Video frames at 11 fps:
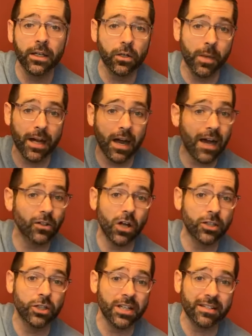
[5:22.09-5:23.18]
no matter how
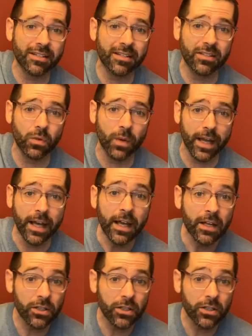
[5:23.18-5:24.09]
long Jesus is away,